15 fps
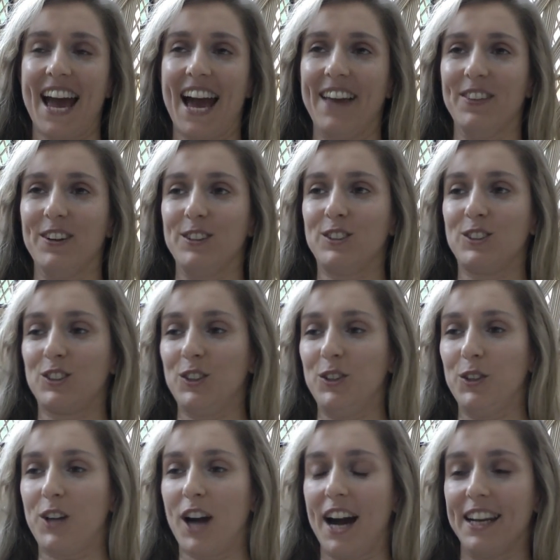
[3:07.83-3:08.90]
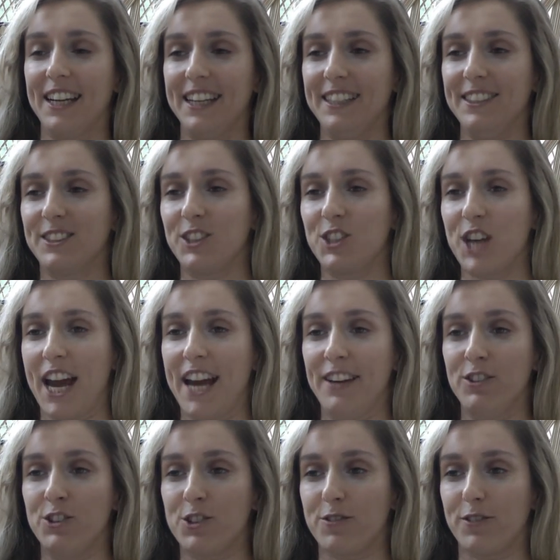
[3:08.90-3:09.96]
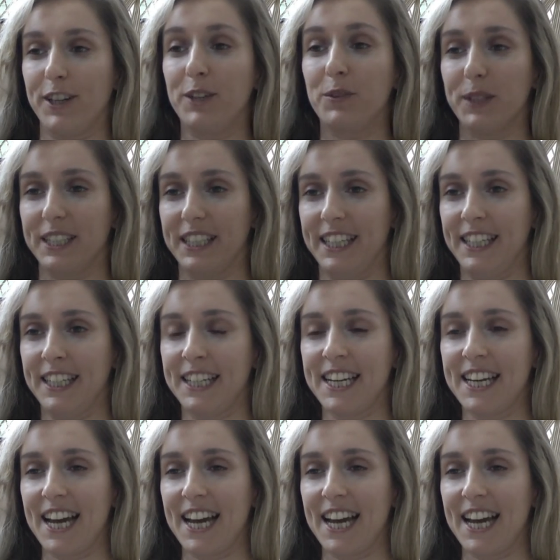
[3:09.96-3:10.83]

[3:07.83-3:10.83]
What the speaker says: And those two kind of interchange frequently.